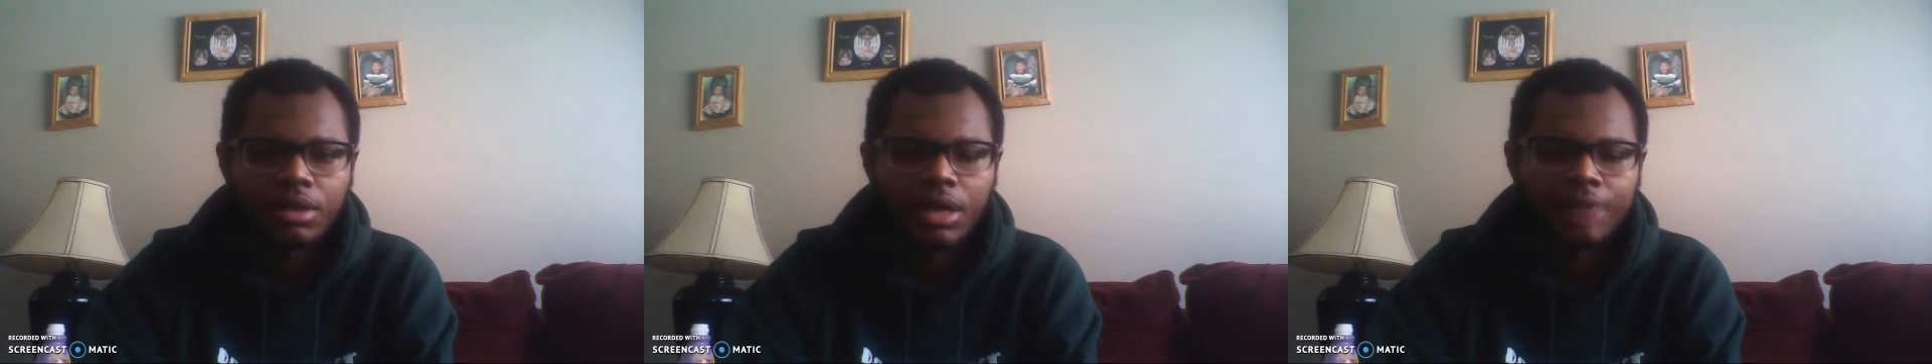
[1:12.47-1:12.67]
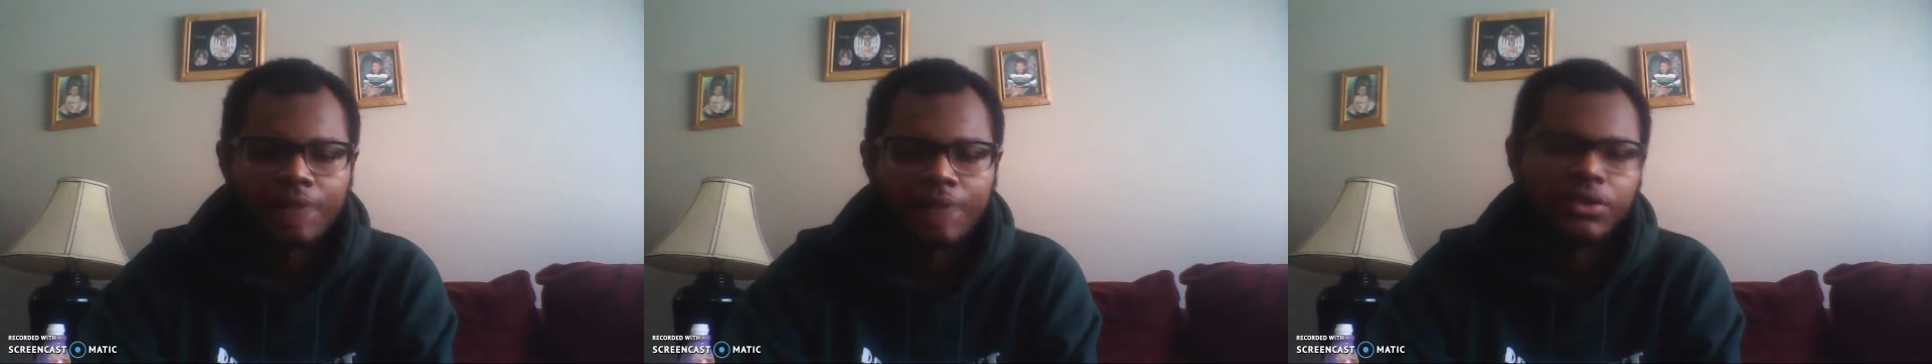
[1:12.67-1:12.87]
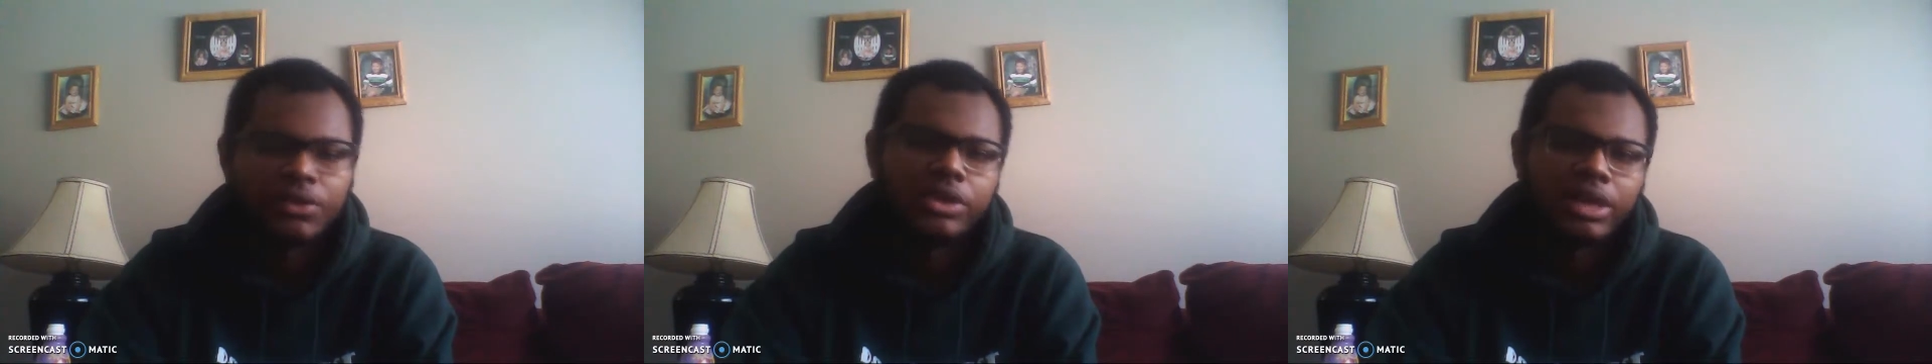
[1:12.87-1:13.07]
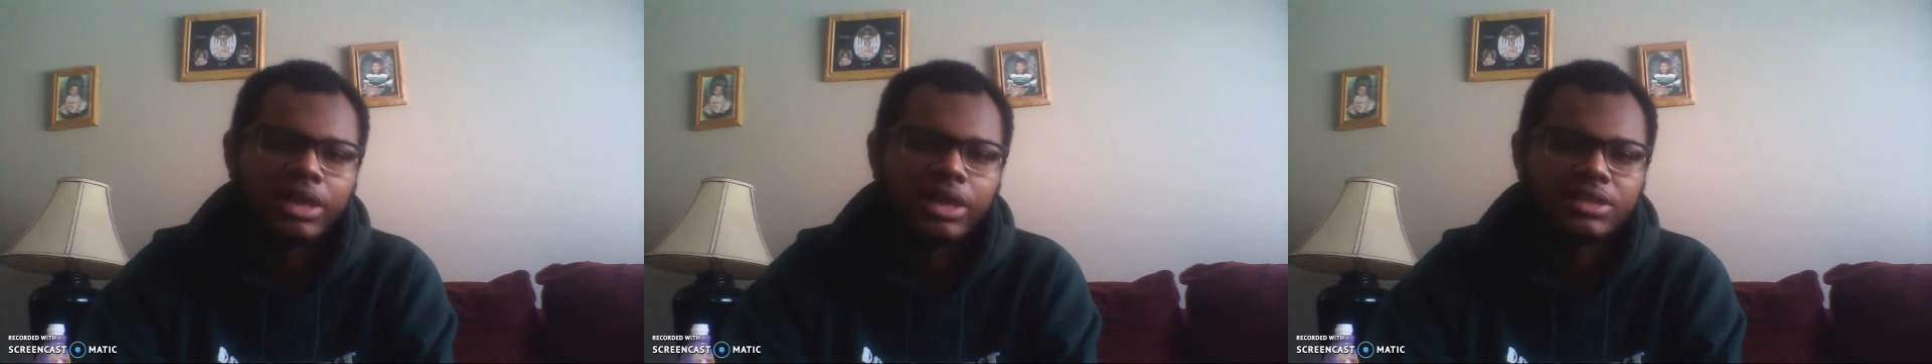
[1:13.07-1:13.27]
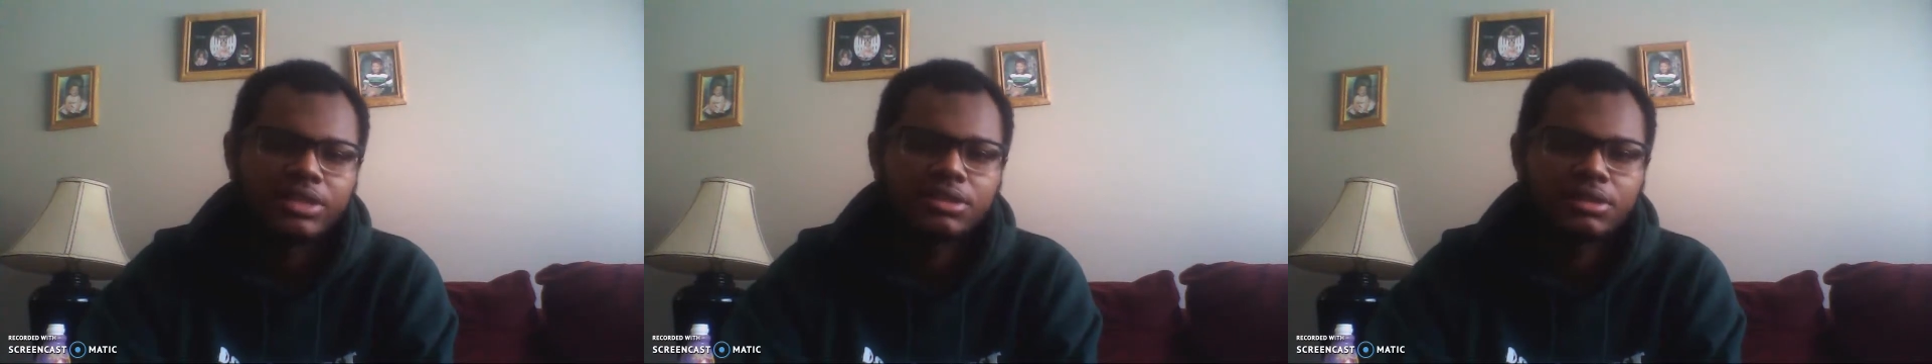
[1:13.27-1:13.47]
I felt
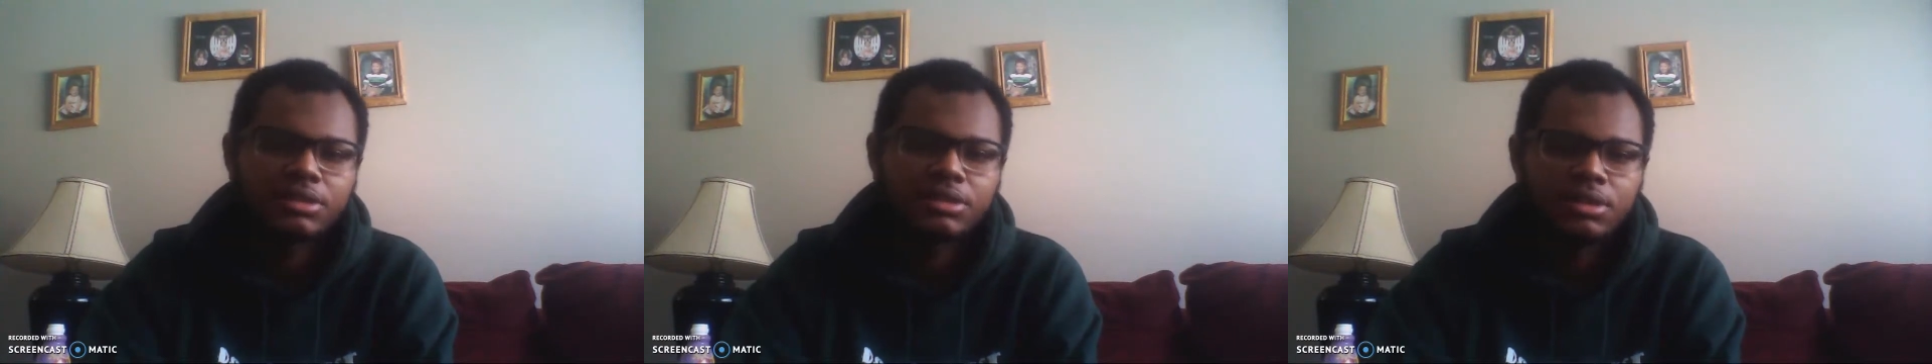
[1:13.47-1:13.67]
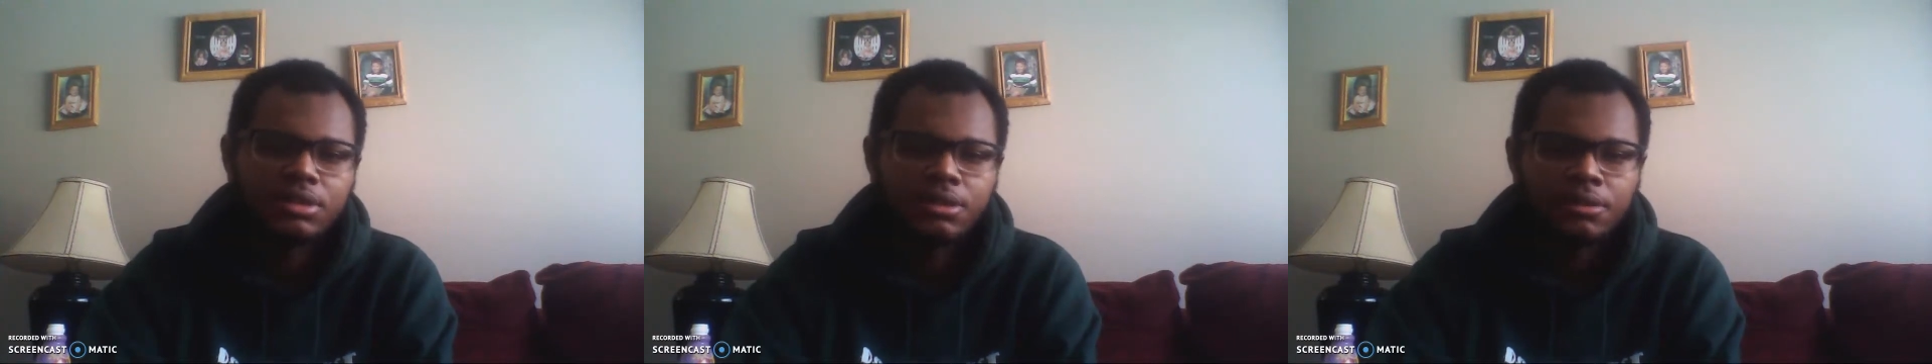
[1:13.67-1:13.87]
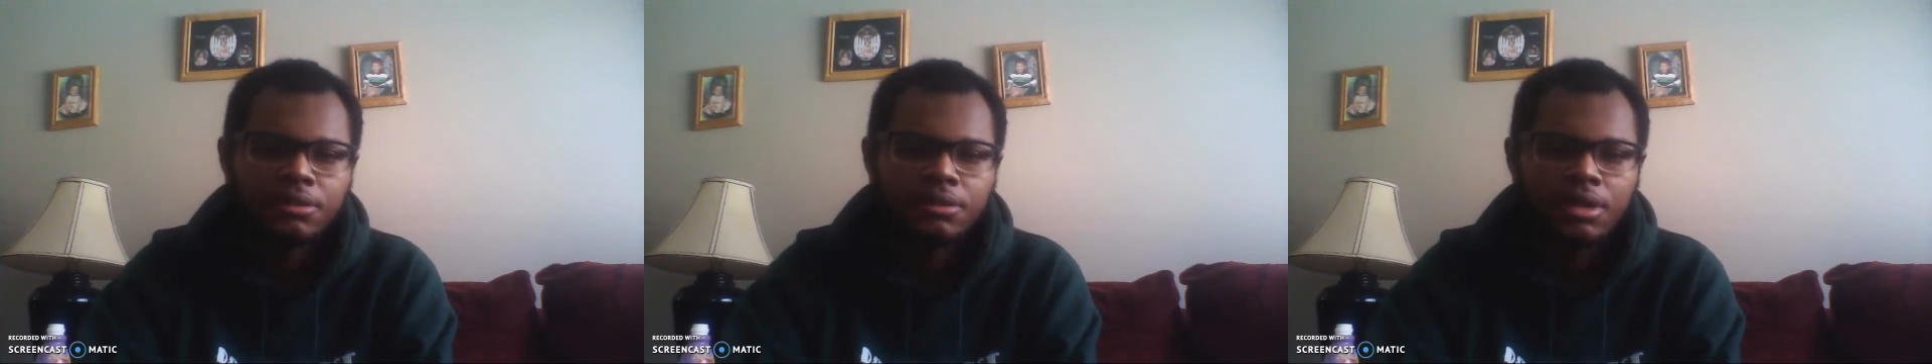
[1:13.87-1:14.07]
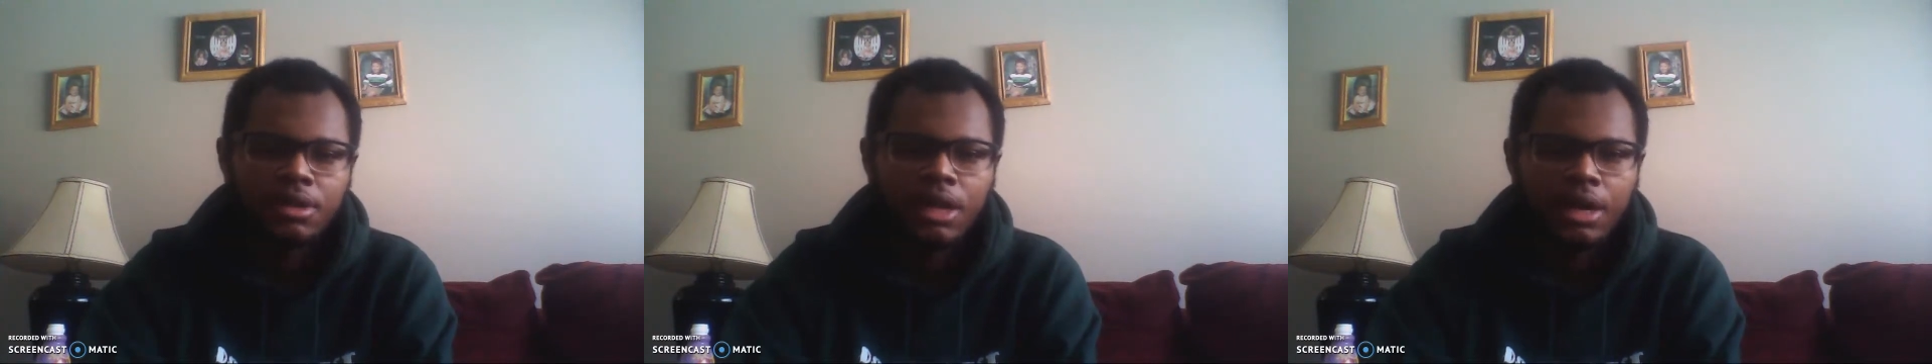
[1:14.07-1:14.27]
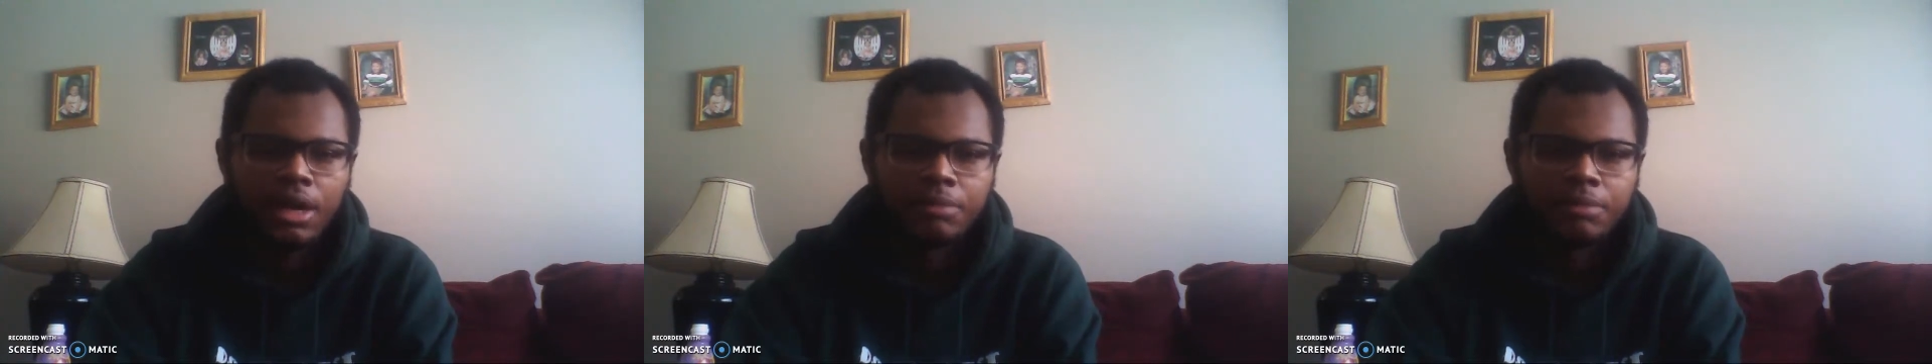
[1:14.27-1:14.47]
lost.
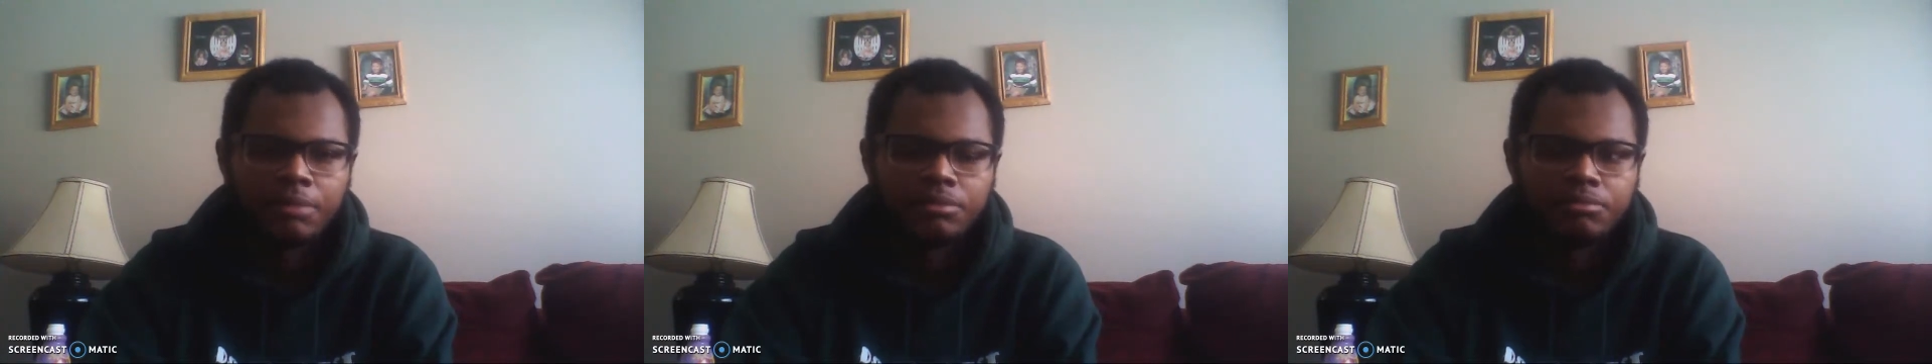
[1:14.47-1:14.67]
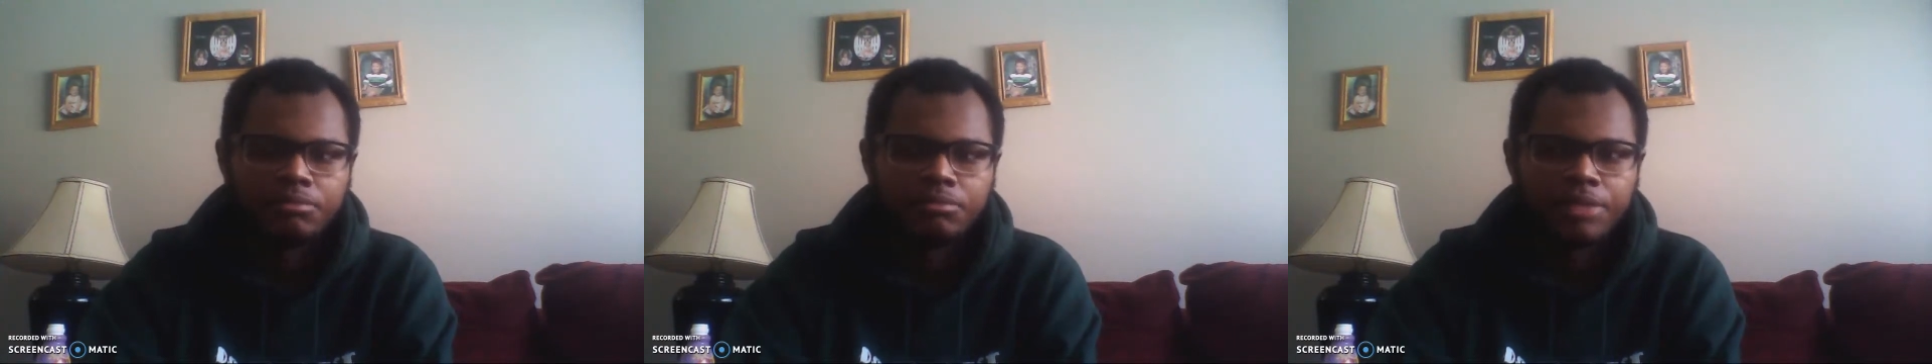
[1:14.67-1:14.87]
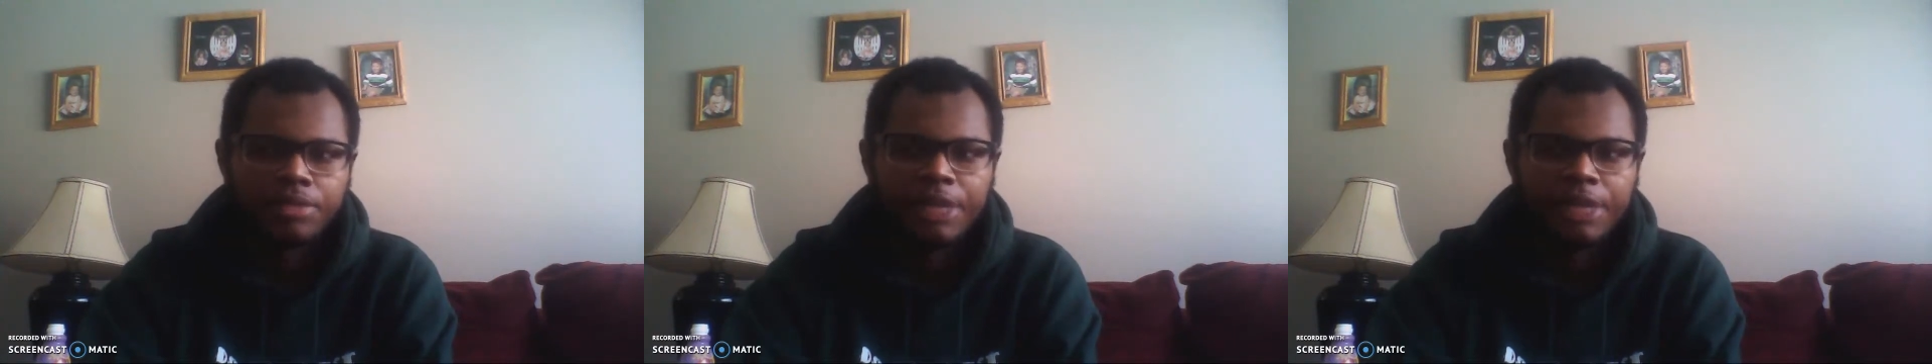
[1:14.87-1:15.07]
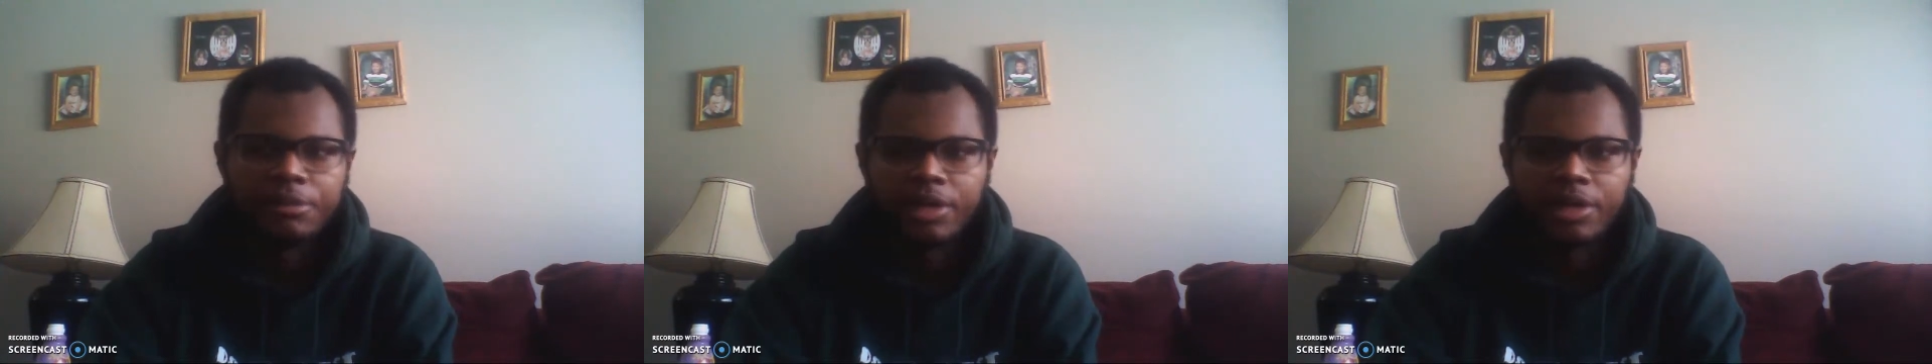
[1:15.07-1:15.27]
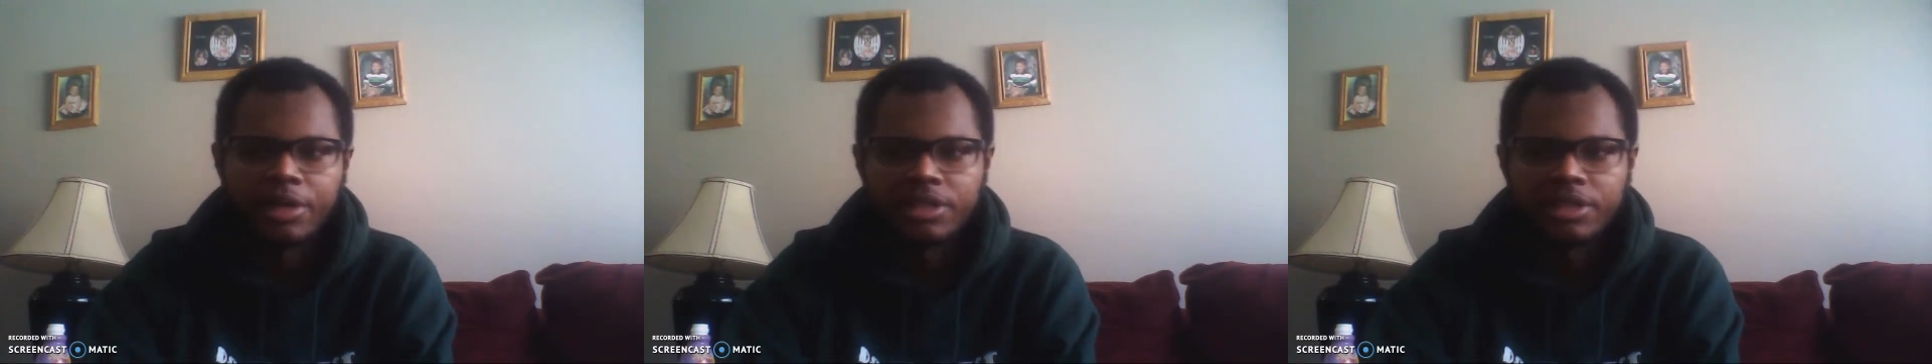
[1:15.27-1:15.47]
Keep in mind,